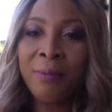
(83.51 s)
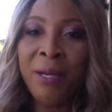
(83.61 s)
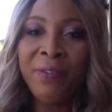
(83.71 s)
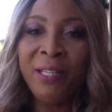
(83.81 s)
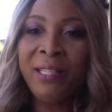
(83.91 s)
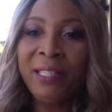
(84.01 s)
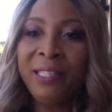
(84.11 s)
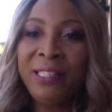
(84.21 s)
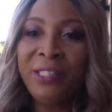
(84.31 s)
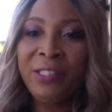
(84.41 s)
I'm having a little
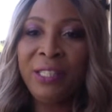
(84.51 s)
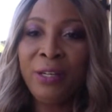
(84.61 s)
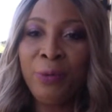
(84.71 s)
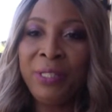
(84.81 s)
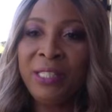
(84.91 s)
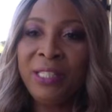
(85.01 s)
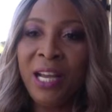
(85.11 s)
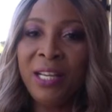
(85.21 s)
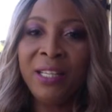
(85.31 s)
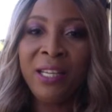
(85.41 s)
issue here with the
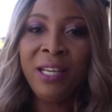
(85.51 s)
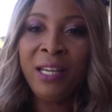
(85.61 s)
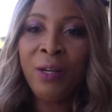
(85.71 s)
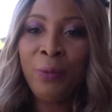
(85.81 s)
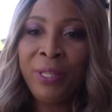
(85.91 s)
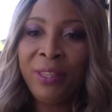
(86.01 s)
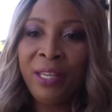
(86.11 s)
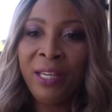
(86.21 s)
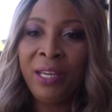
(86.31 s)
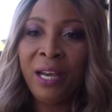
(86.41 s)
chat, with
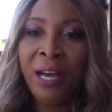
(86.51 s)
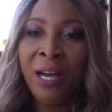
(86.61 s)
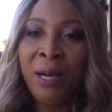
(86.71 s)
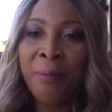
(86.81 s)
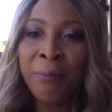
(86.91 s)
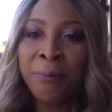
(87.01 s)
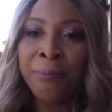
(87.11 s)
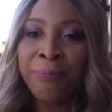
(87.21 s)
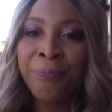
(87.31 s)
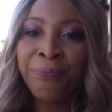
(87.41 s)
the um